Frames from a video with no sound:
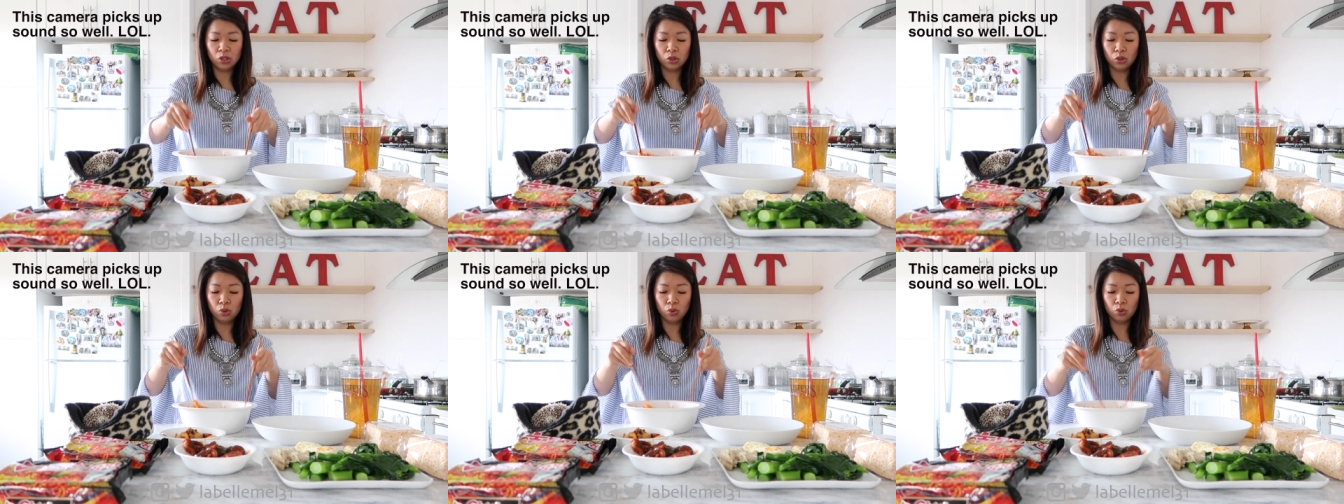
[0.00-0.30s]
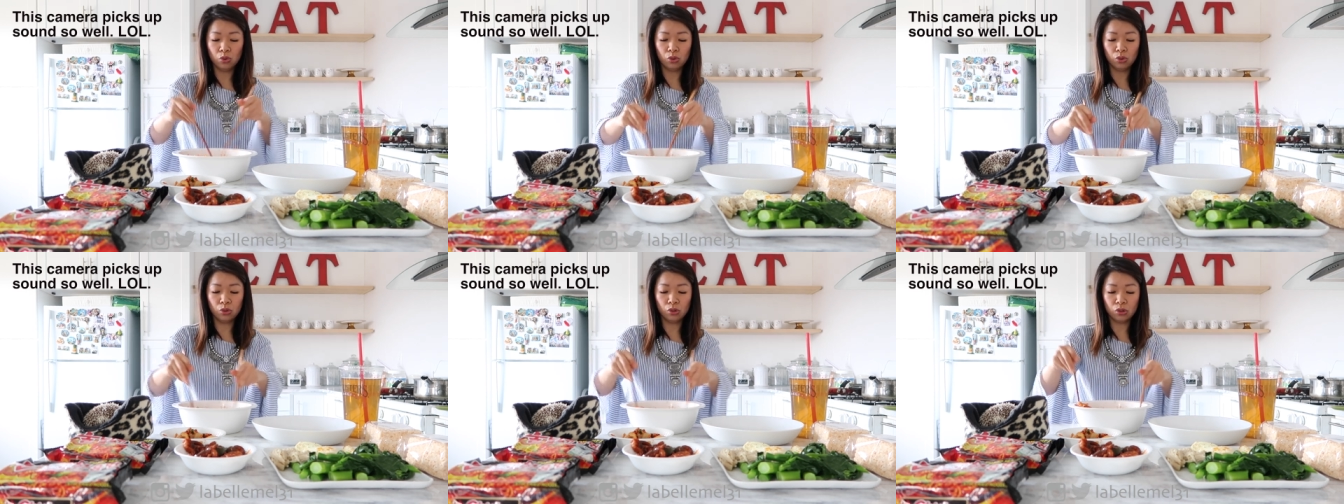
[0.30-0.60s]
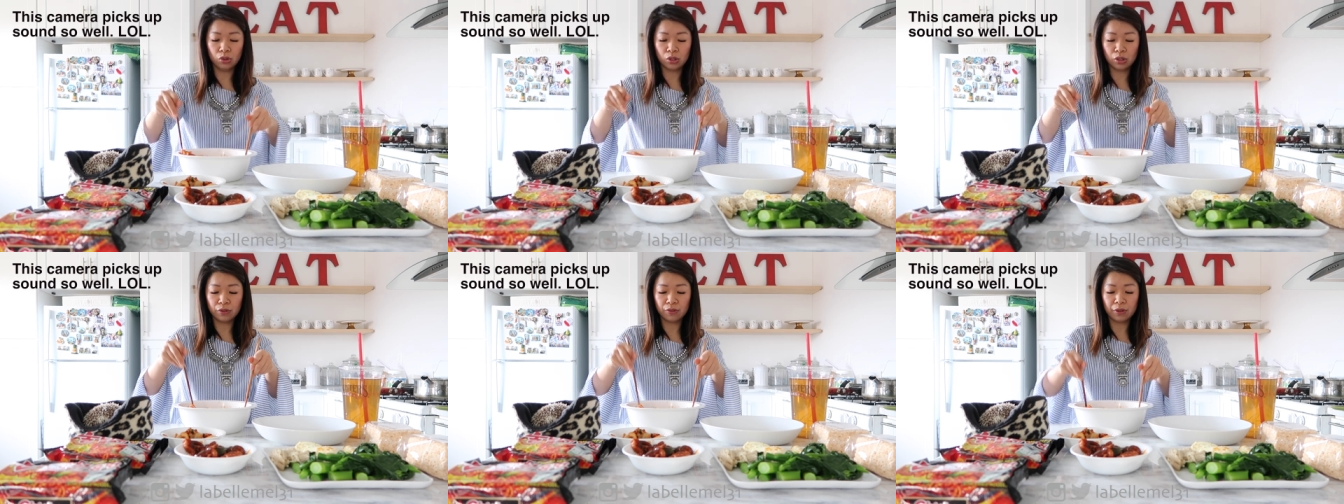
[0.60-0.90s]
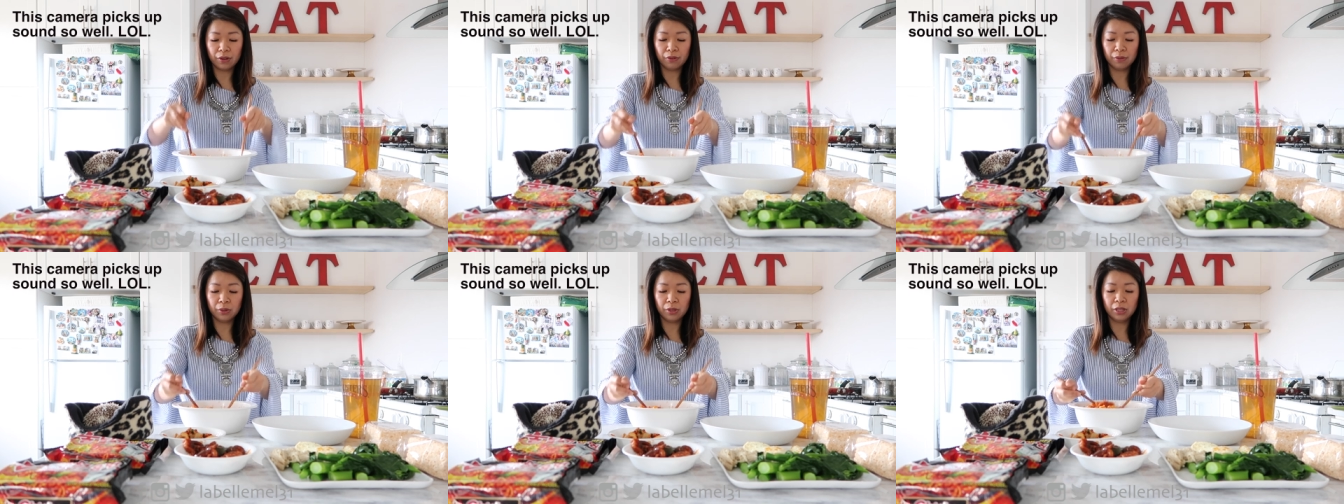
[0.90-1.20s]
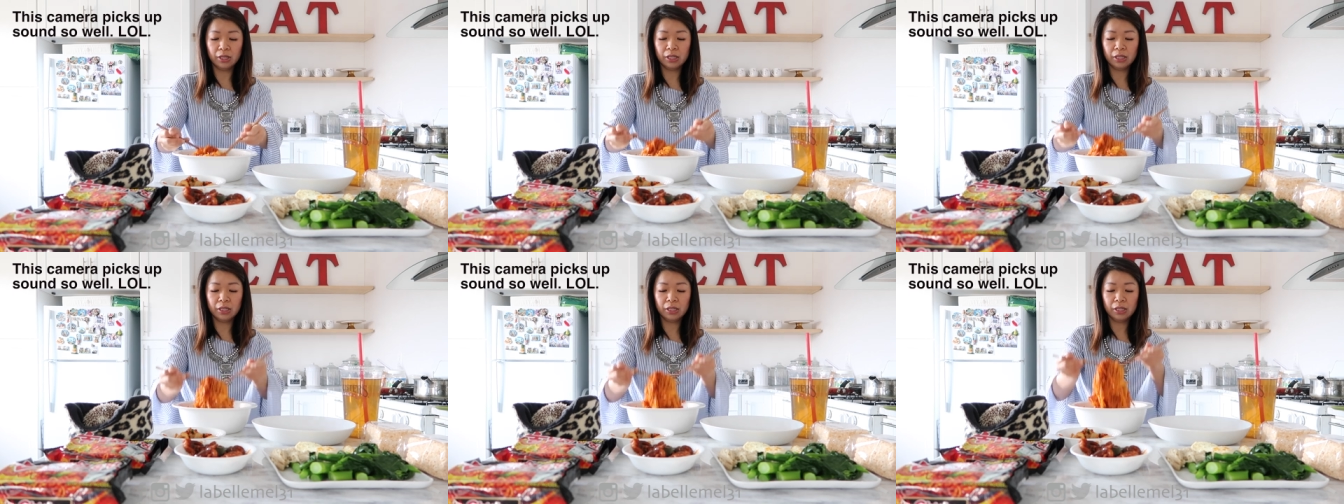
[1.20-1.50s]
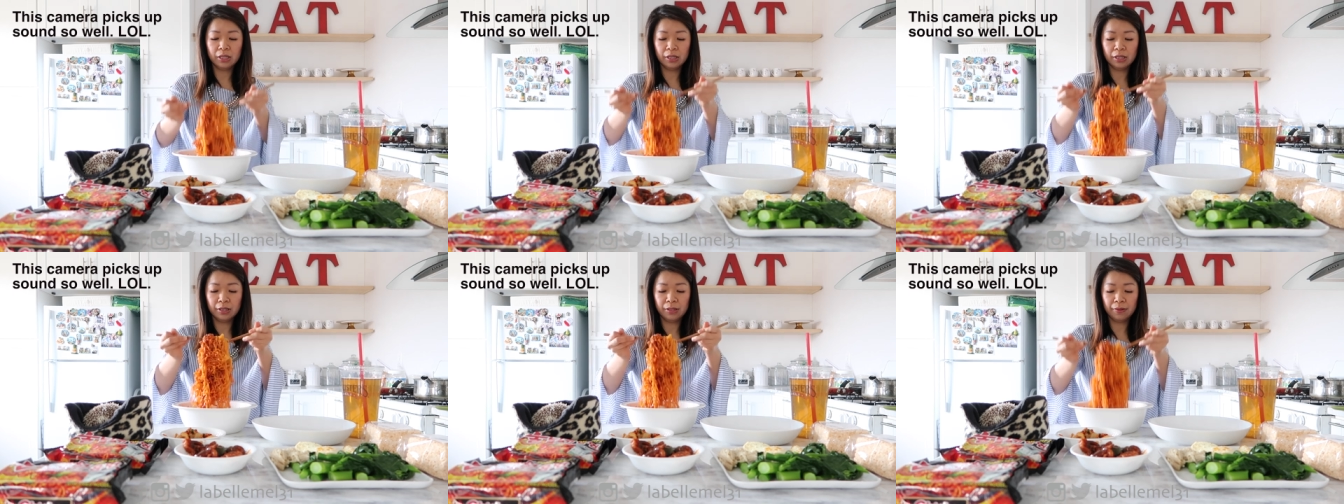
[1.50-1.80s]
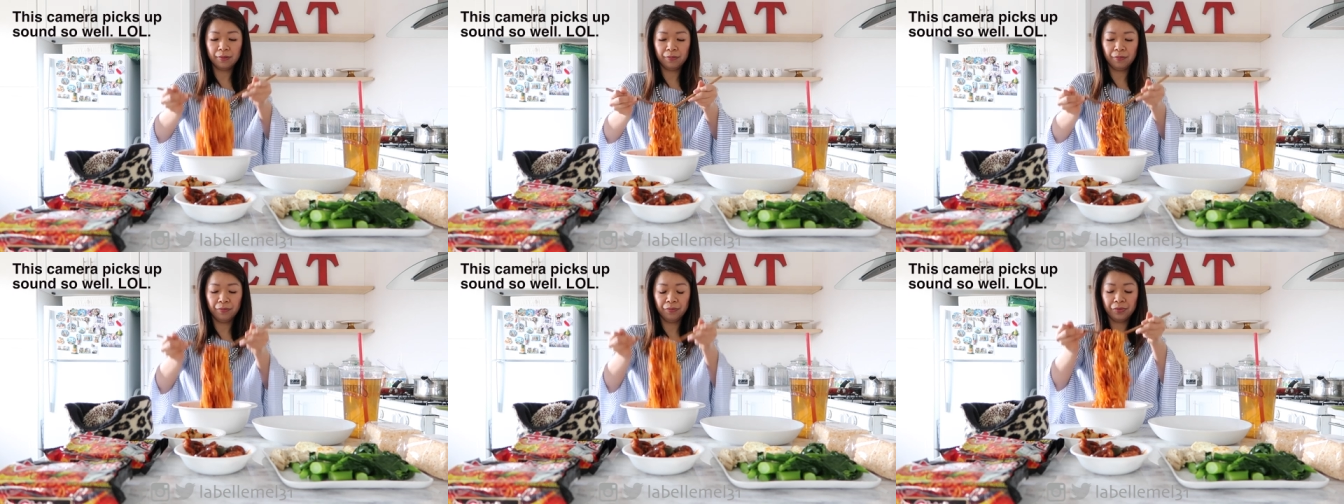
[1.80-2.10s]
noodles for one.
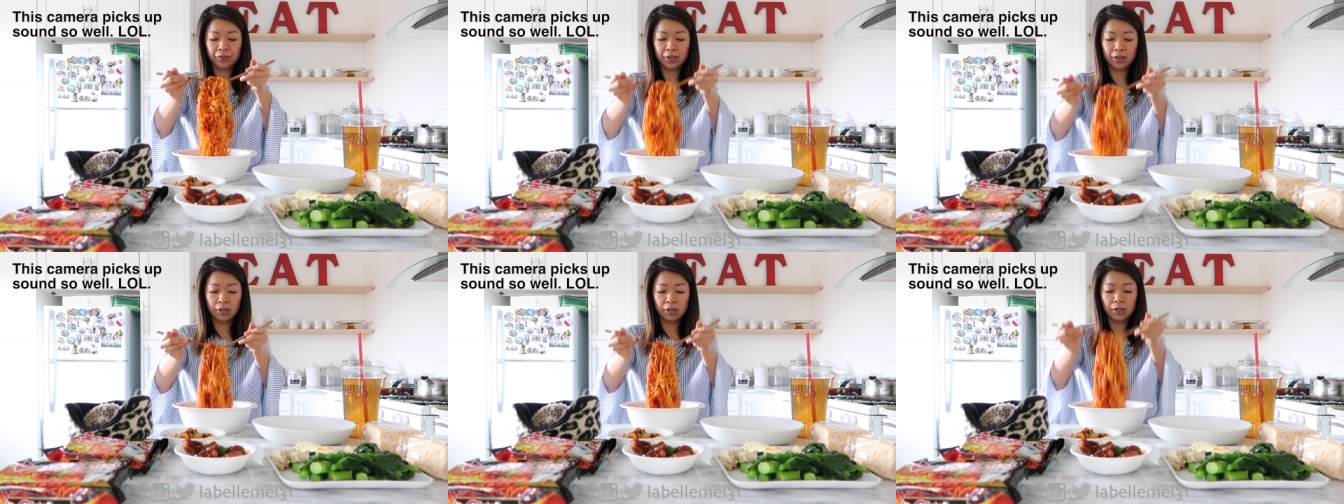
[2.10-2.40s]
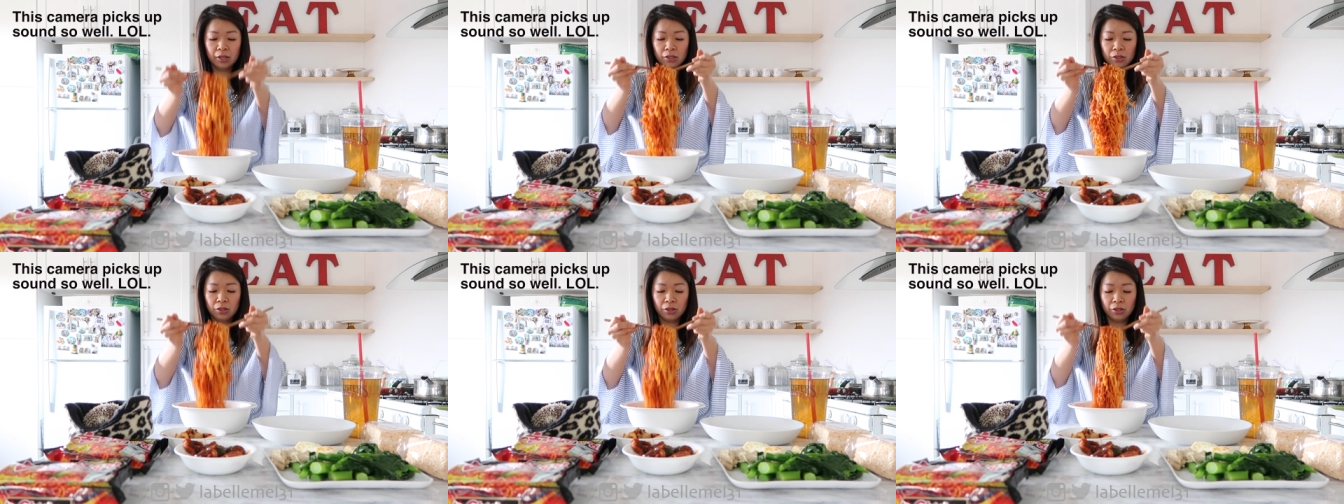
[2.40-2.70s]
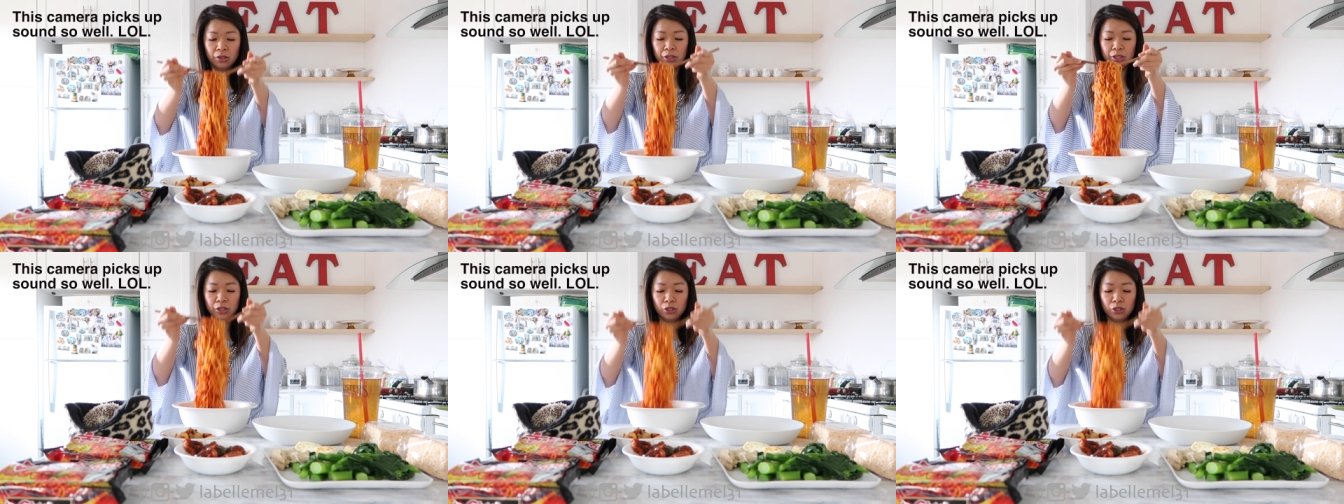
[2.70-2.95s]
So there